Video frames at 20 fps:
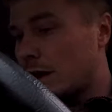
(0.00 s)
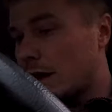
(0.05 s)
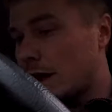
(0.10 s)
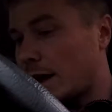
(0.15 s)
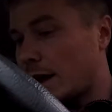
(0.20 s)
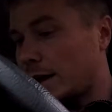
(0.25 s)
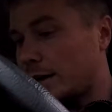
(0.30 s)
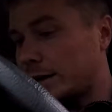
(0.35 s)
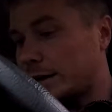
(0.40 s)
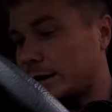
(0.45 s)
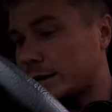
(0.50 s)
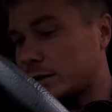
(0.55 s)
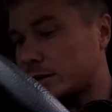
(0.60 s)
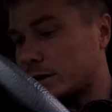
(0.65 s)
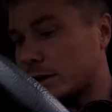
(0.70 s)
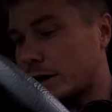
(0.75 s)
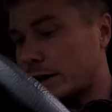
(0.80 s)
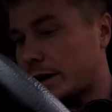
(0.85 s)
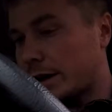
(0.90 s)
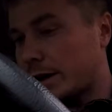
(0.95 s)
and it's
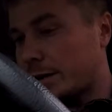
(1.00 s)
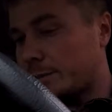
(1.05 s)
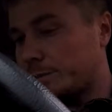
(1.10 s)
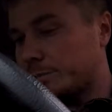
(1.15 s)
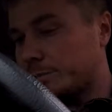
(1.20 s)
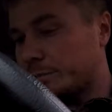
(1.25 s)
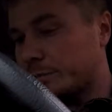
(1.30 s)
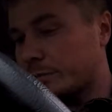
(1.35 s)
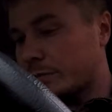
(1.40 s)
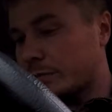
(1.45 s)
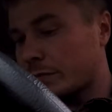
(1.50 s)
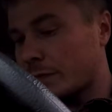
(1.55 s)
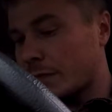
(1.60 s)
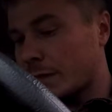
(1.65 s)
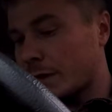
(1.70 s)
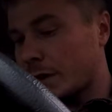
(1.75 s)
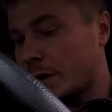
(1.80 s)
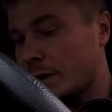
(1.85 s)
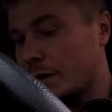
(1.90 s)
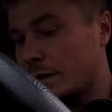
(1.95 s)
the
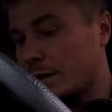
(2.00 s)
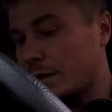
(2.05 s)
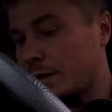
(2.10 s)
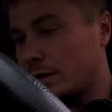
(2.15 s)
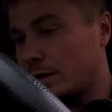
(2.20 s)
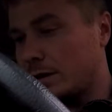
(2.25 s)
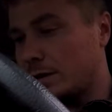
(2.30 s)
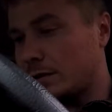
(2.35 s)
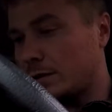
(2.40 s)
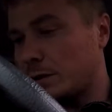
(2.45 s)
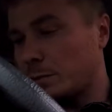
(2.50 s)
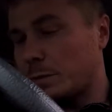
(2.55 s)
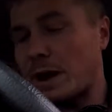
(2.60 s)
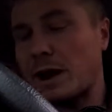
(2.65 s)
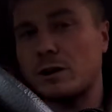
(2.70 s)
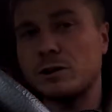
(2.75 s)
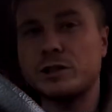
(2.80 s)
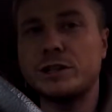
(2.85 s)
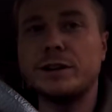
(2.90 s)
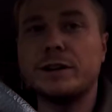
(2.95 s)

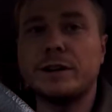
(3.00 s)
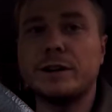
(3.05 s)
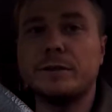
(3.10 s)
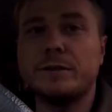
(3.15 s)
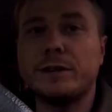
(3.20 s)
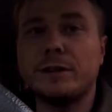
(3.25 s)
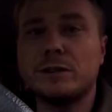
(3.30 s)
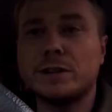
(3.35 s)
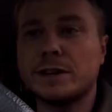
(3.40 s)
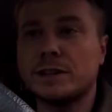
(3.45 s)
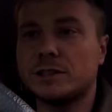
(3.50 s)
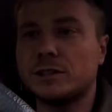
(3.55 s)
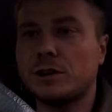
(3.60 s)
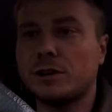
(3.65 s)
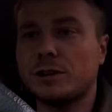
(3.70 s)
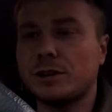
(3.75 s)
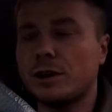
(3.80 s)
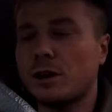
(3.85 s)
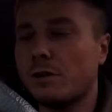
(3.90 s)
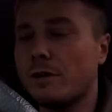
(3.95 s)
power steering feels like it's
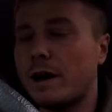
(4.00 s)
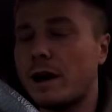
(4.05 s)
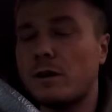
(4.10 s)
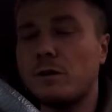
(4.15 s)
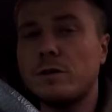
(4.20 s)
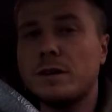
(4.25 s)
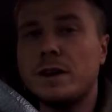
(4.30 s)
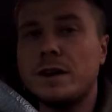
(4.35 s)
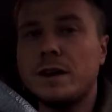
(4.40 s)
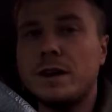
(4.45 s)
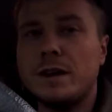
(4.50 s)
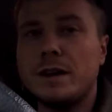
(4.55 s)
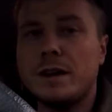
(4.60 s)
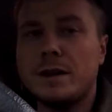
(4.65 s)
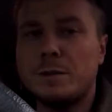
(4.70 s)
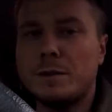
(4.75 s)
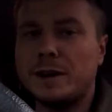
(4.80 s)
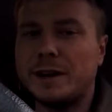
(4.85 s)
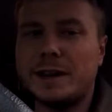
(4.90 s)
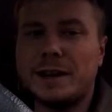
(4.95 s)
starting to go out,
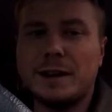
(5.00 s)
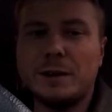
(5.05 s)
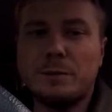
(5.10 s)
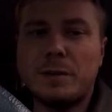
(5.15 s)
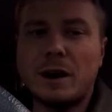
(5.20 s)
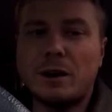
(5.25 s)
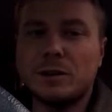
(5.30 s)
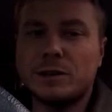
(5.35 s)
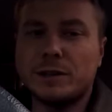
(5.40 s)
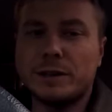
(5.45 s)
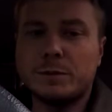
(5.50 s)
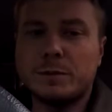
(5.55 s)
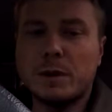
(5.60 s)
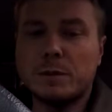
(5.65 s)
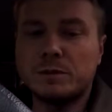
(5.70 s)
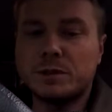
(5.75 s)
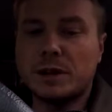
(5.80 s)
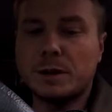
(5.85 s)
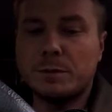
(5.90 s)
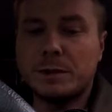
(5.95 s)
but again, power steering
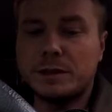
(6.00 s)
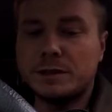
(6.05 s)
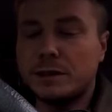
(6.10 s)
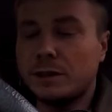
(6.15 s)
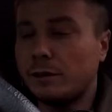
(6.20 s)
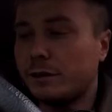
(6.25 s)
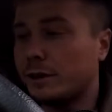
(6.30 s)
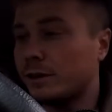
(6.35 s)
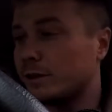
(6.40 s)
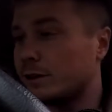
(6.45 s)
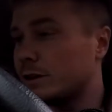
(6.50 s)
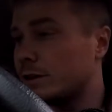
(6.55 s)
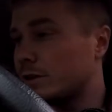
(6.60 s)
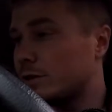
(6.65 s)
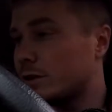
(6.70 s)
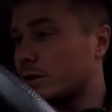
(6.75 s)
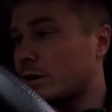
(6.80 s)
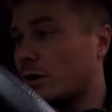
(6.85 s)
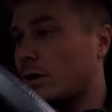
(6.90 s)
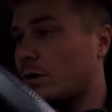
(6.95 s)
pump's not a big deal either.
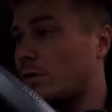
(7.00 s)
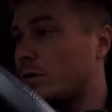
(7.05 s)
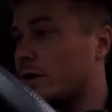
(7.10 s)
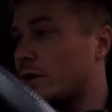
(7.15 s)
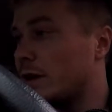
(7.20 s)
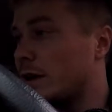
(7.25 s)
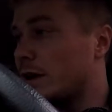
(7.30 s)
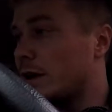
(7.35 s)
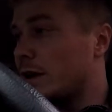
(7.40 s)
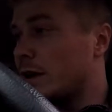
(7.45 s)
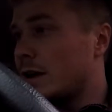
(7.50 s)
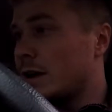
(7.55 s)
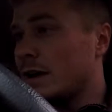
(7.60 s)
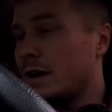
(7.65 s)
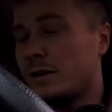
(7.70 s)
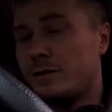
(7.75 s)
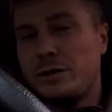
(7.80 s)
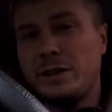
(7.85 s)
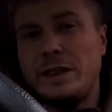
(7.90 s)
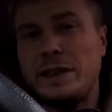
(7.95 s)
So
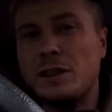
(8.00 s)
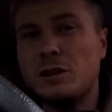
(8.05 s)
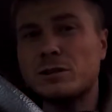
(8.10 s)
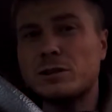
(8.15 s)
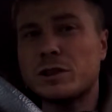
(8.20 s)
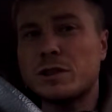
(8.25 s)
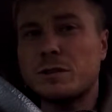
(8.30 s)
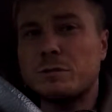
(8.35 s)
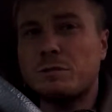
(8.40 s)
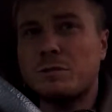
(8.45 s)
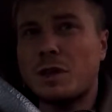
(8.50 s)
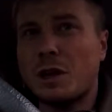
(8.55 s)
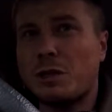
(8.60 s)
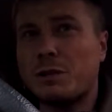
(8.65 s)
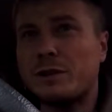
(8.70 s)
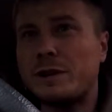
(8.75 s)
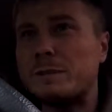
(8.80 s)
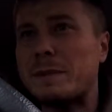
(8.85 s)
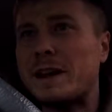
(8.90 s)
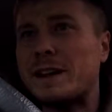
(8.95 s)
really, those are the
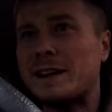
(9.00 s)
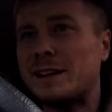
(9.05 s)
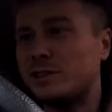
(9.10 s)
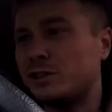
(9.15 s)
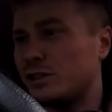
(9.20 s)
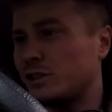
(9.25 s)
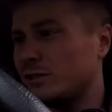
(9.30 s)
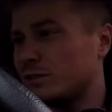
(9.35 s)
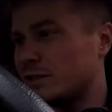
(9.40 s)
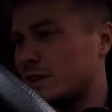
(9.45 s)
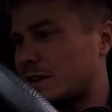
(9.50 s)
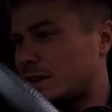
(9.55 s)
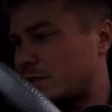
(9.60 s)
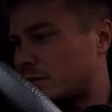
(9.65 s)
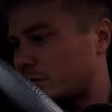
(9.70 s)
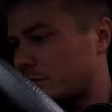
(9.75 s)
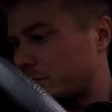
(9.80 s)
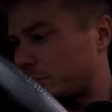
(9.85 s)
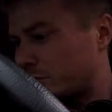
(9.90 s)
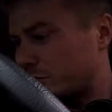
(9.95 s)
three main issues,
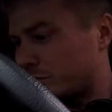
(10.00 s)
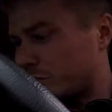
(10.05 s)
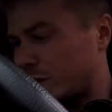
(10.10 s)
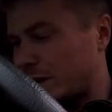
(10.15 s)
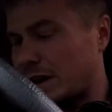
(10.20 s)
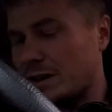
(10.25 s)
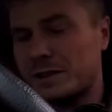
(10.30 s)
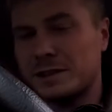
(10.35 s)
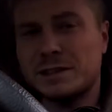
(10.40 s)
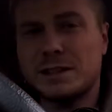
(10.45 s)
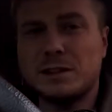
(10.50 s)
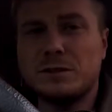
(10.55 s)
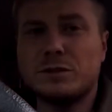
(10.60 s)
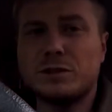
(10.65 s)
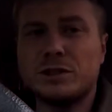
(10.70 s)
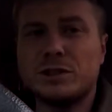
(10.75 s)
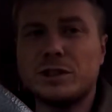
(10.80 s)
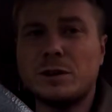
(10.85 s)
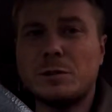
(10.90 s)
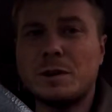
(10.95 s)
and we got this thing
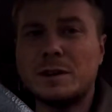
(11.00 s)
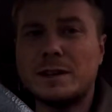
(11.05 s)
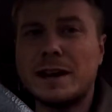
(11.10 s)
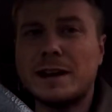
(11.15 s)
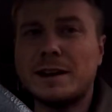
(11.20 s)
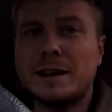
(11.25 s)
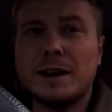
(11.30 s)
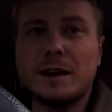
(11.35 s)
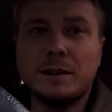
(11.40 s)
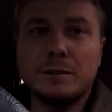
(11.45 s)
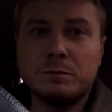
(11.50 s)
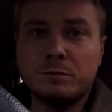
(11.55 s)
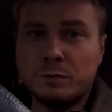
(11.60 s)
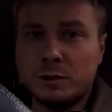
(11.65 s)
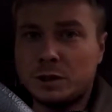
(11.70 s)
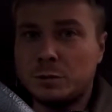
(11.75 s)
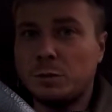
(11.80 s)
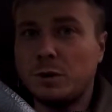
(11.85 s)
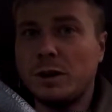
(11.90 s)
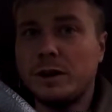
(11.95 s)
for a steal. My dad and I,
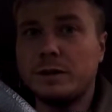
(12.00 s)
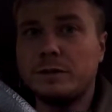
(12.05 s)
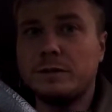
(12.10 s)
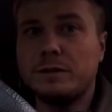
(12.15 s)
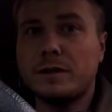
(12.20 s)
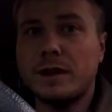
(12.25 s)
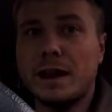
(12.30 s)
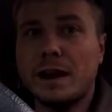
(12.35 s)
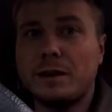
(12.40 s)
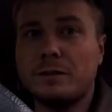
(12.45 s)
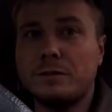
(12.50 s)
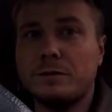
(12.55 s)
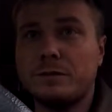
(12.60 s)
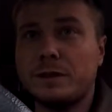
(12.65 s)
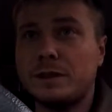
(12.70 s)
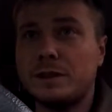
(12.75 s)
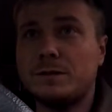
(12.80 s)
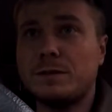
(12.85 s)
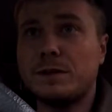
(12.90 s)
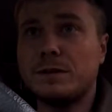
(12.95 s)
we split half,
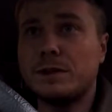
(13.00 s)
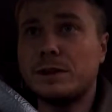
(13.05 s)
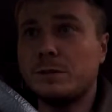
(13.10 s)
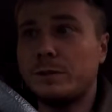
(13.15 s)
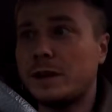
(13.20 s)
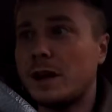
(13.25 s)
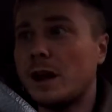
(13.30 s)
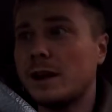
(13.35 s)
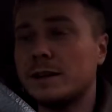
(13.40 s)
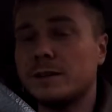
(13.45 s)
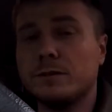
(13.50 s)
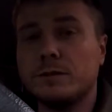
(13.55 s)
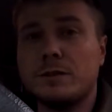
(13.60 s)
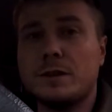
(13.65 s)
50-50, and we got